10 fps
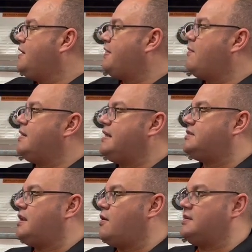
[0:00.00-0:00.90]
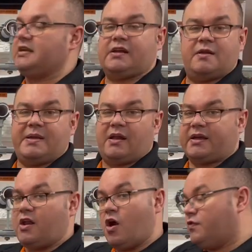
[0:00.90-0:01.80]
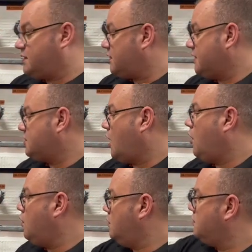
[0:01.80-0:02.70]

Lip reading: Then we need to know, is it going to be like an oversized hole?